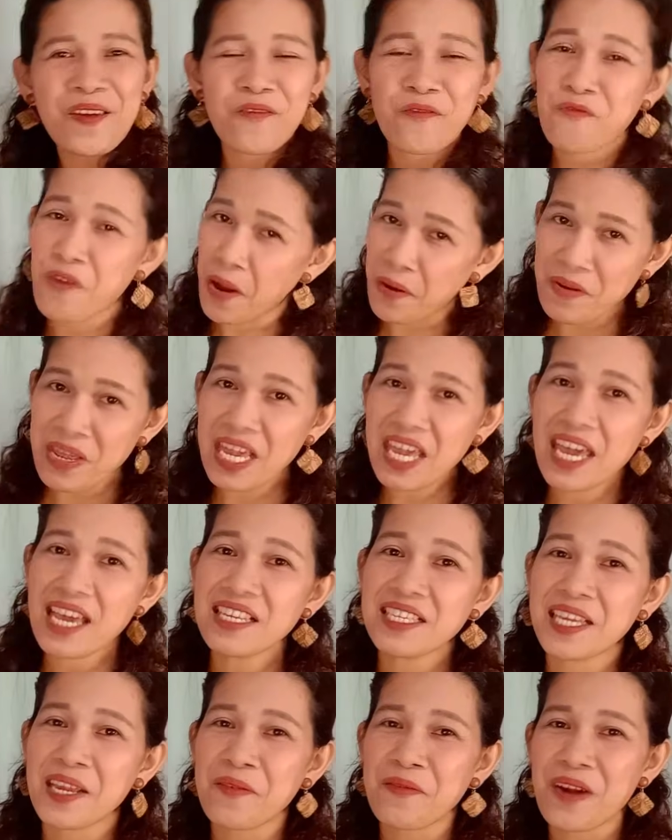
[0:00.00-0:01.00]
Very
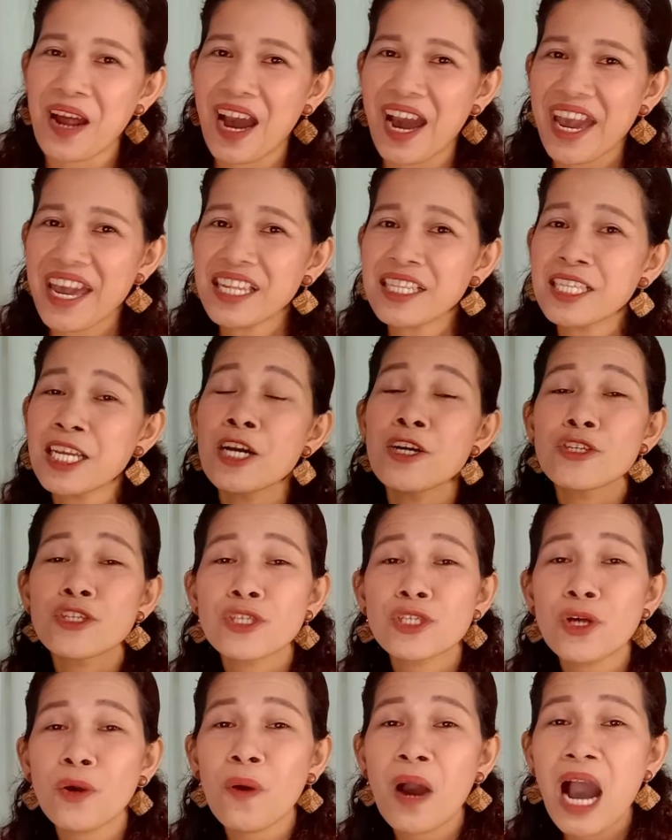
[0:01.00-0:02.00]
easy, right?
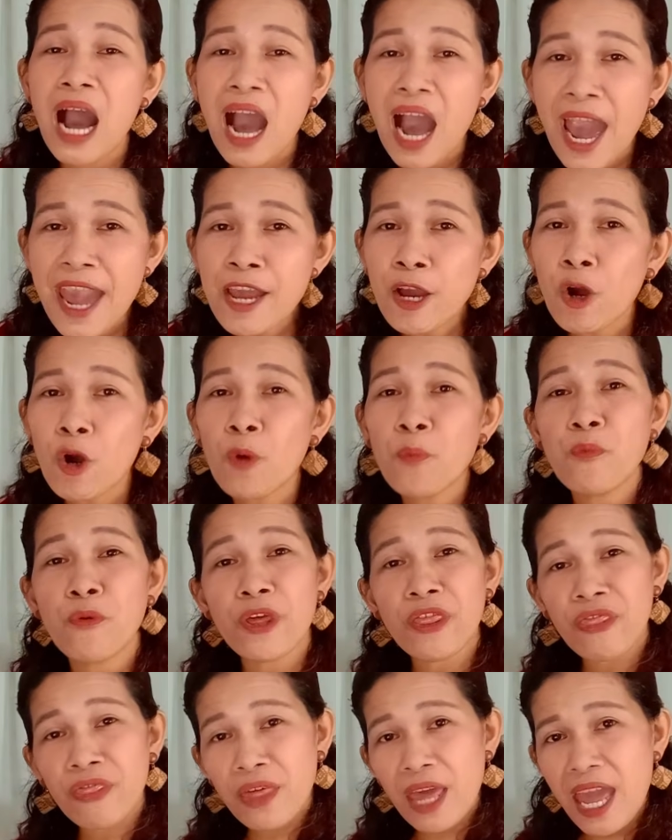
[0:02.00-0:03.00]
So I hope
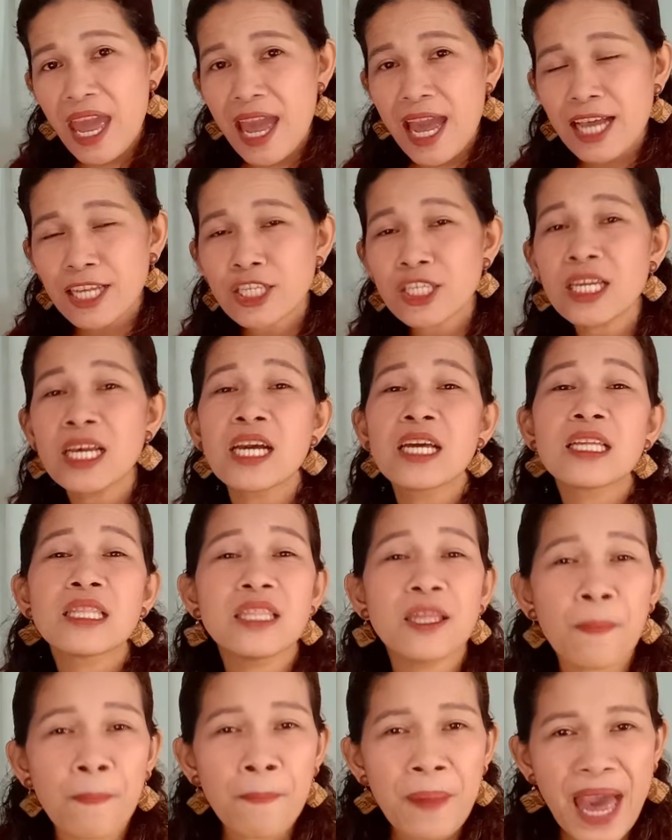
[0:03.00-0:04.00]
with this,
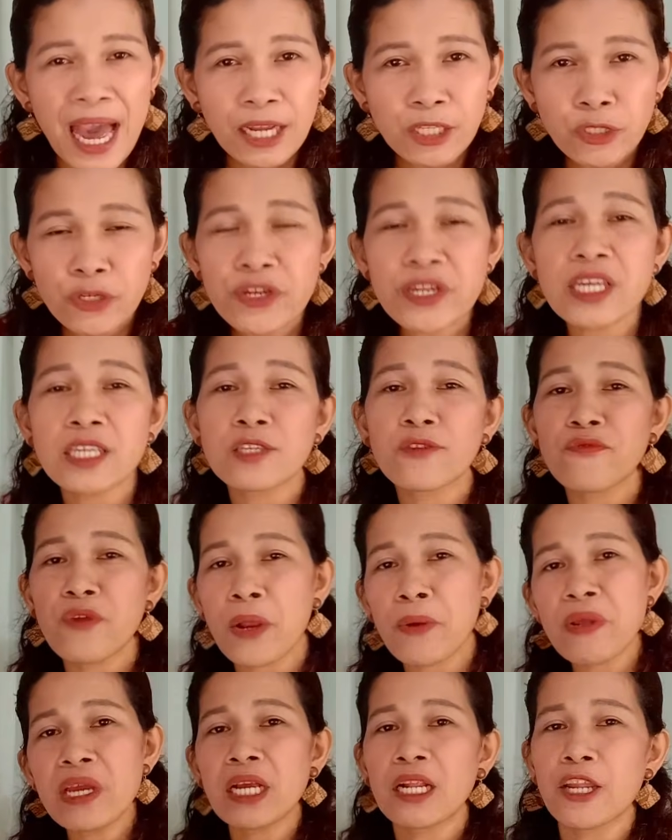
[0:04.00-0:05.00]
the pattern is
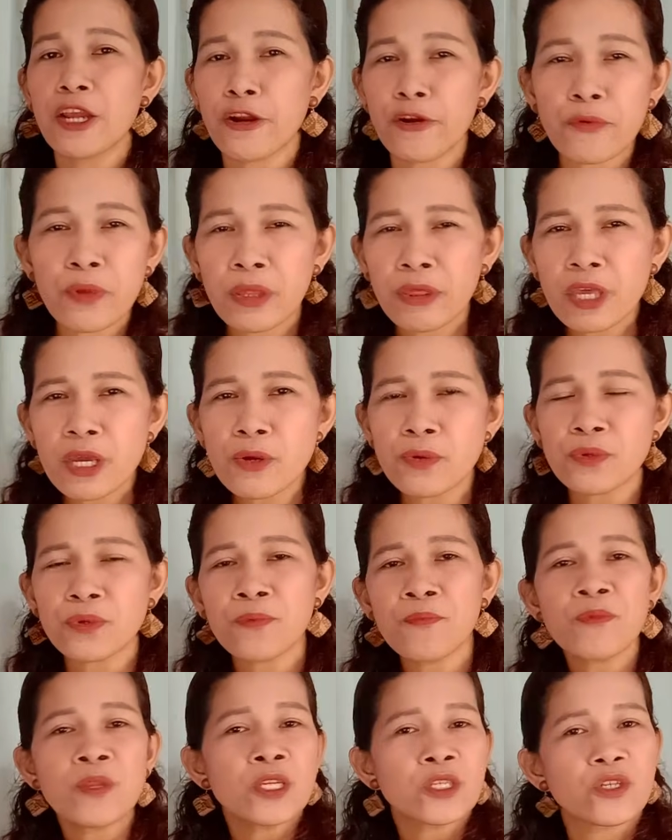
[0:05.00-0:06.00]
very clear with
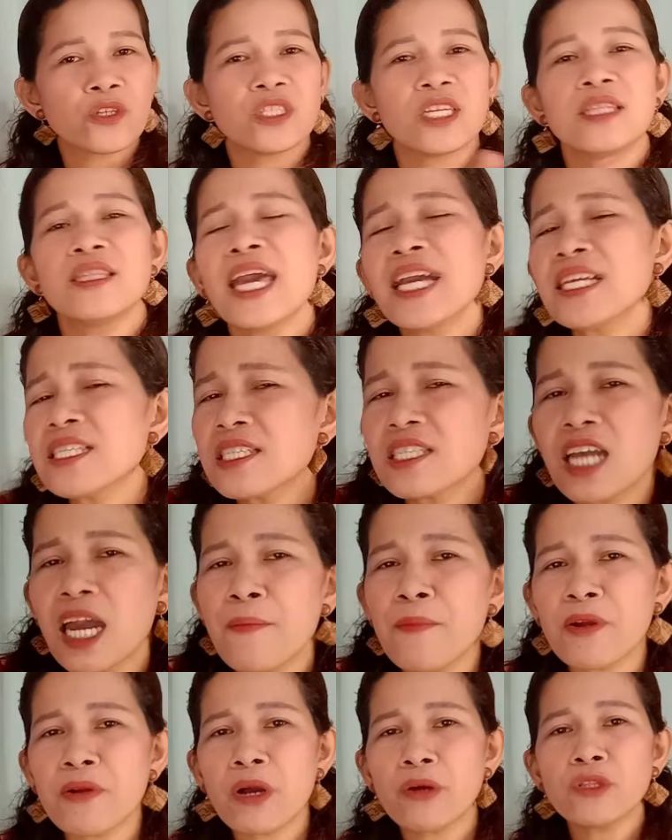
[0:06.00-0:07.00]
you. So the next
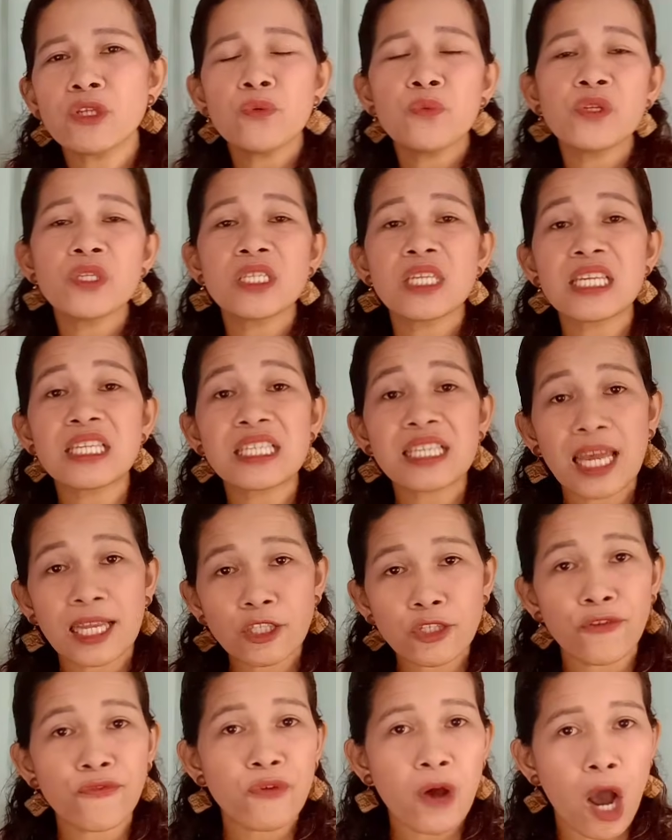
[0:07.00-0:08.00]
time around you would see
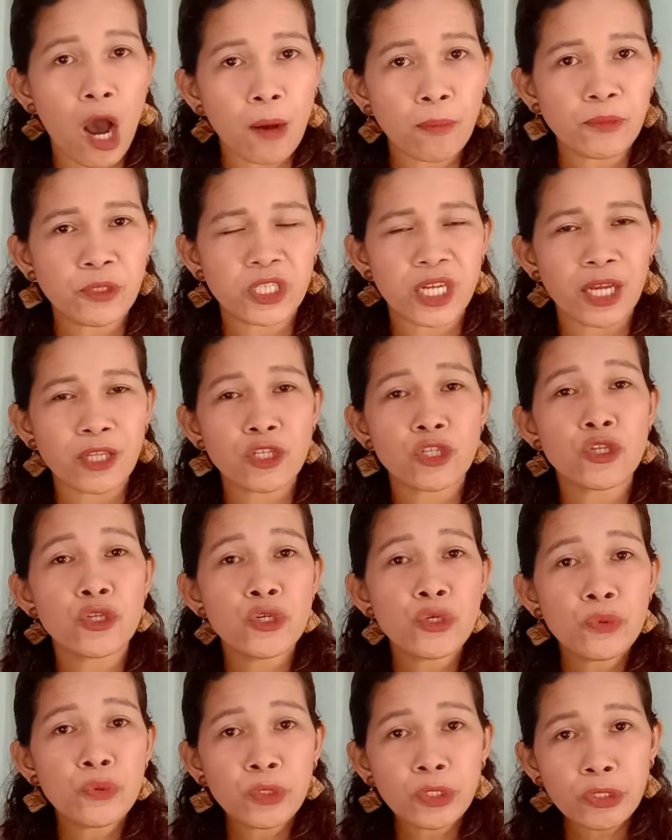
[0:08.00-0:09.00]
set of objects,
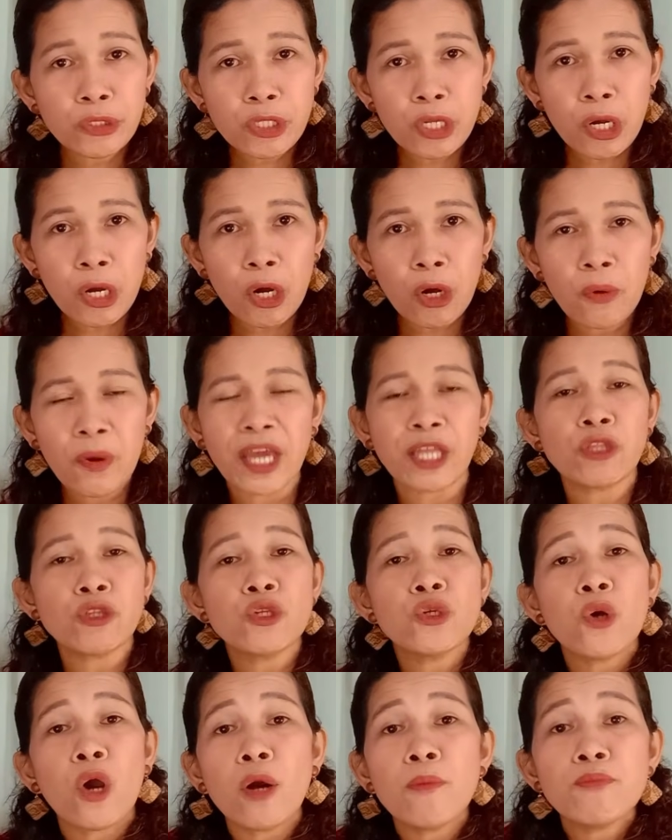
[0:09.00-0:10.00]
you would know and
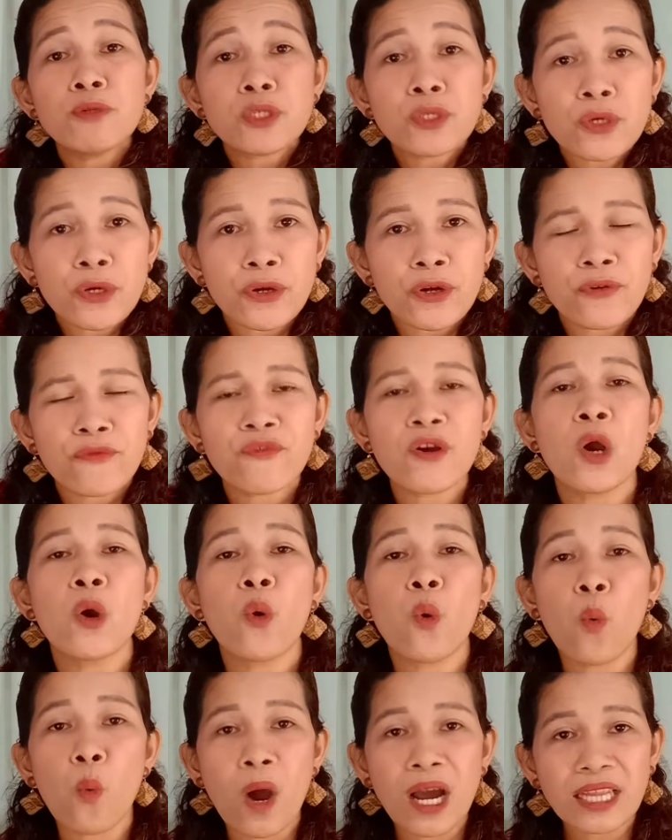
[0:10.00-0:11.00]
you observe
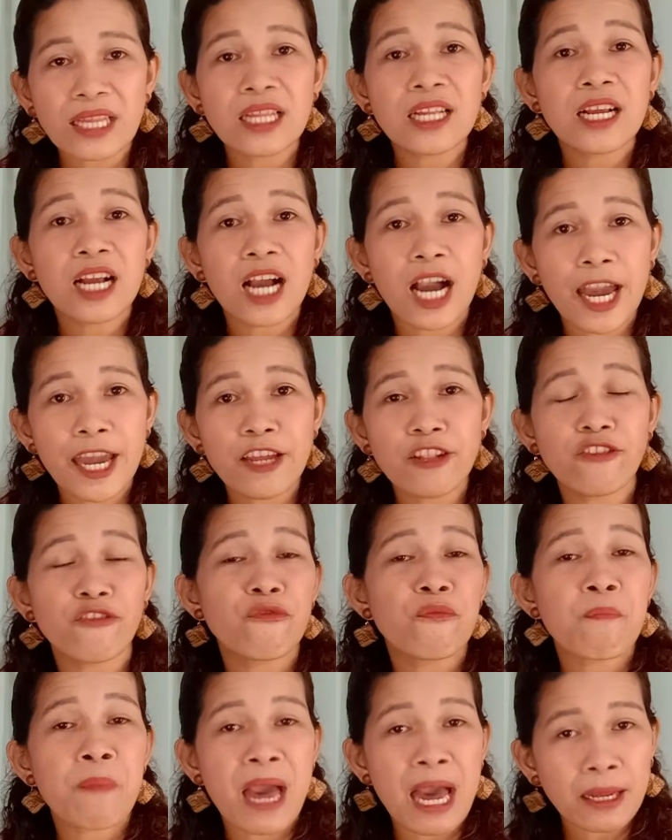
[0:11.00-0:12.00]
what kind
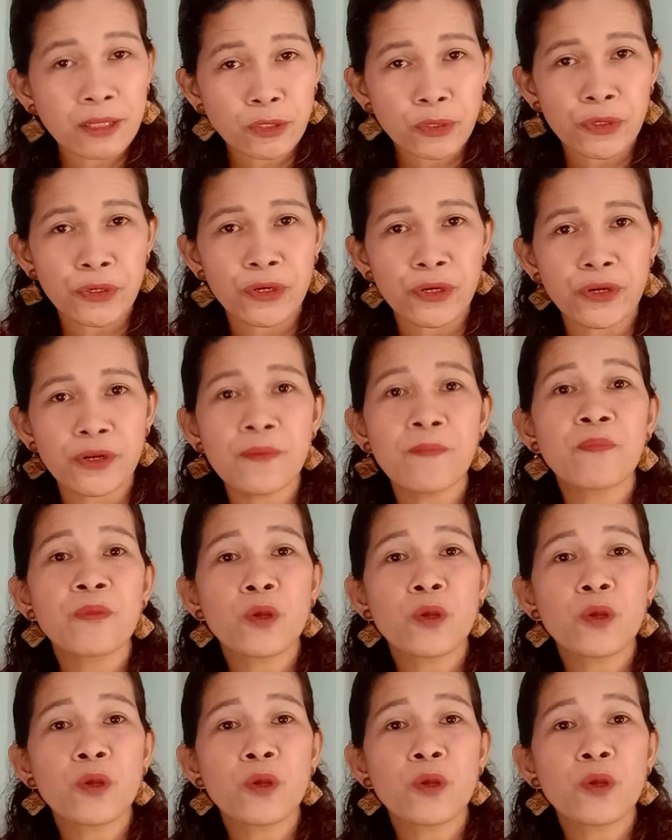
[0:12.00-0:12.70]
of pattern